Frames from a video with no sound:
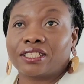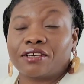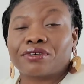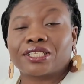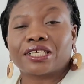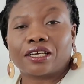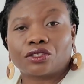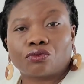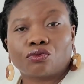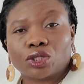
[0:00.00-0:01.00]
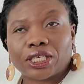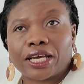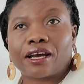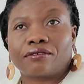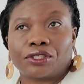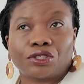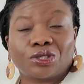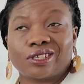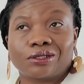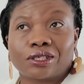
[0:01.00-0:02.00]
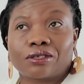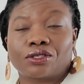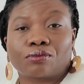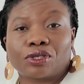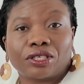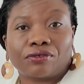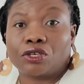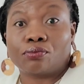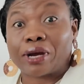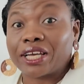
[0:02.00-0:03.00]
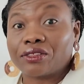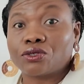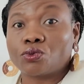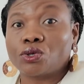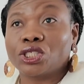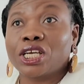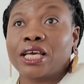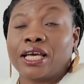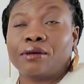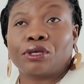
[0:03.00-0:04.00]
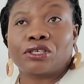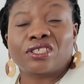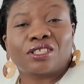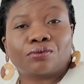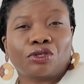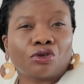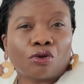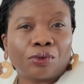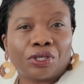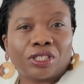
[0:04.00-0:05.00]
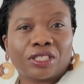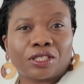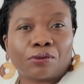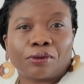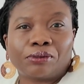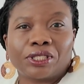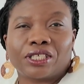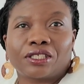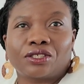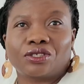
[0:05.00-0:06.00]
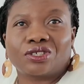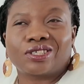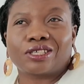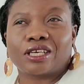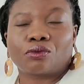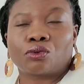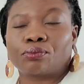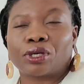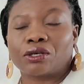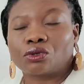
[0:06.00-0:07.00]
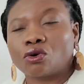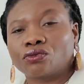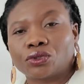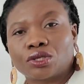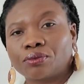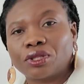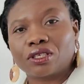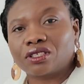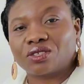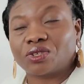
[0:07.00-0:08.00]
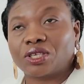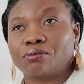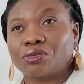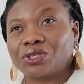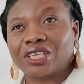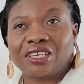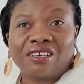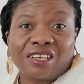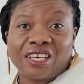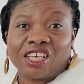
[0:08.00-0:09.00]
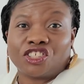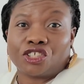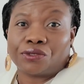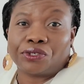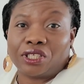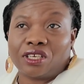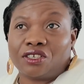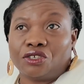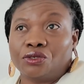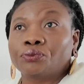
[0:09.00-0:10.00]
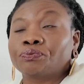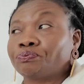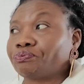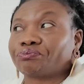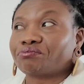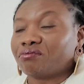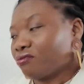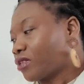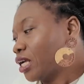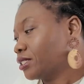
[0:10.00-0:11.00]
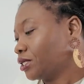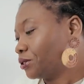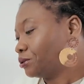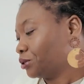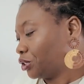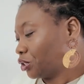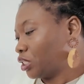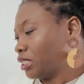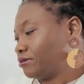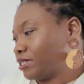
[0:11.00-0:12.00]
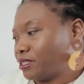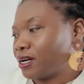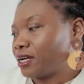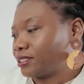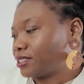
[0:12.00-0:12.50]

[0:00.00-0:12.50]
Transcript: and if I sell out of what I have, I just tell the customers if they could buy this one. And because it's been open, there's probability I could just take £1 off or something just for them, but then that's just for a day, you know. So we're just going to leave it at